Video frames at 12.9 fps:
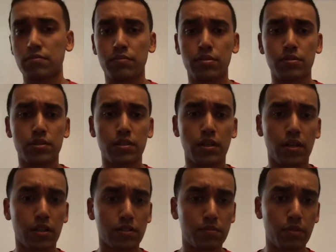Pussy
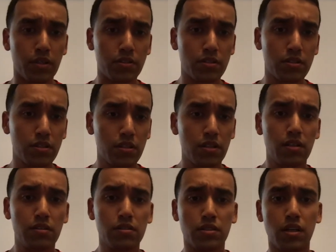ass bitch.
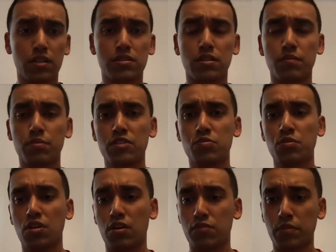Disgusting. Pissed me
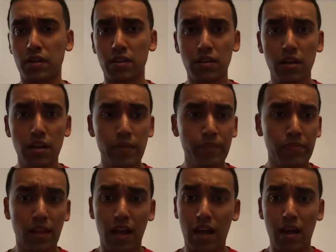off, man.
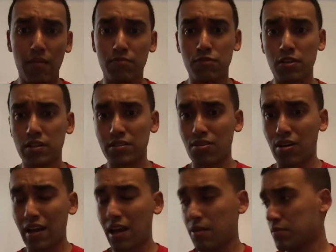I'm really
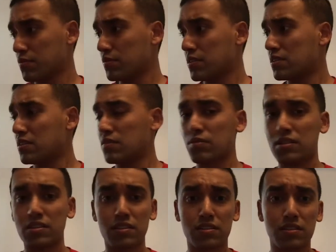not happy with the, with
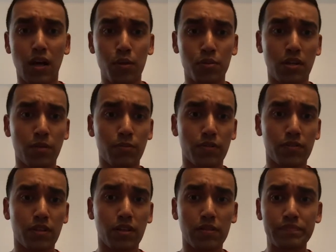this outcome of
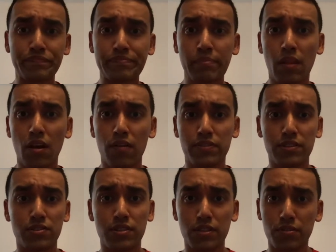the of
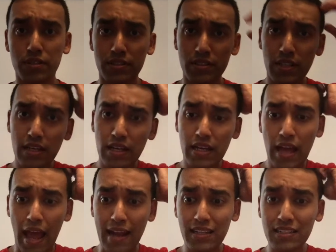this series.
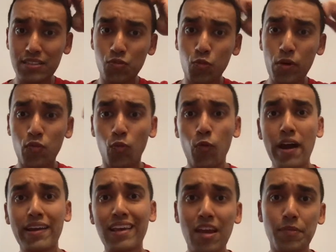At least win
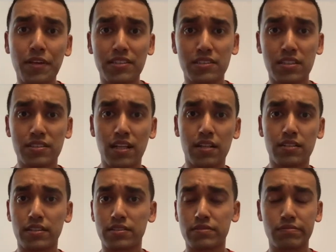one game against the
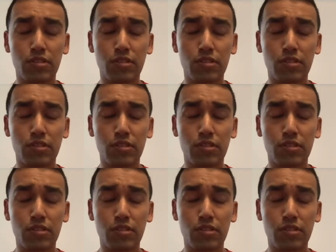Celtics.